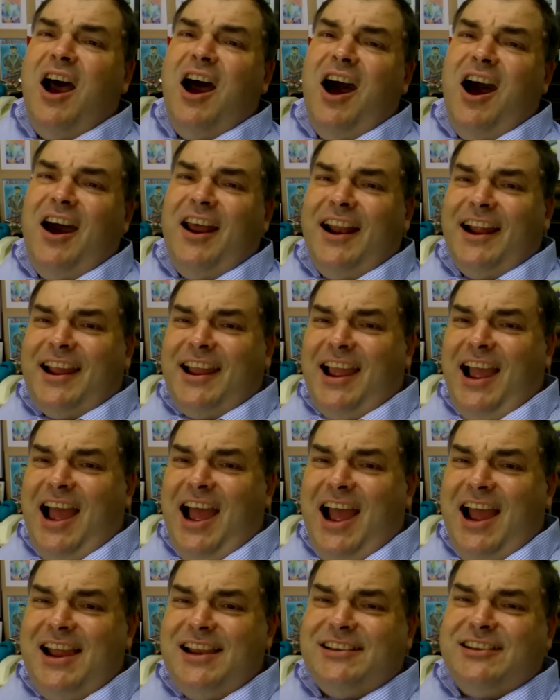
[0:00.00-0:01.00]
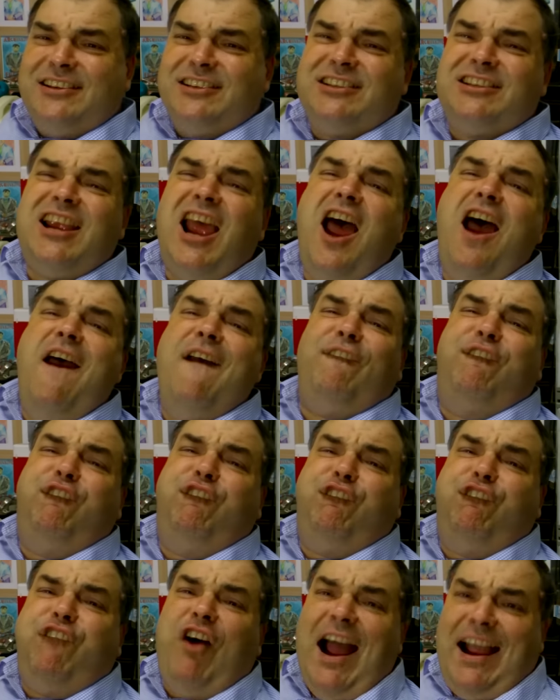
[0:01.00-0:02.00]
on a card, so
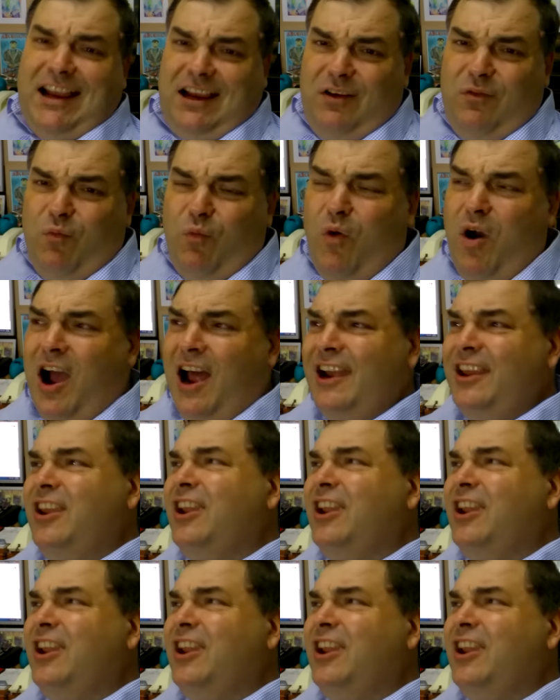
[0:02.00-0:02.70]
fucking what?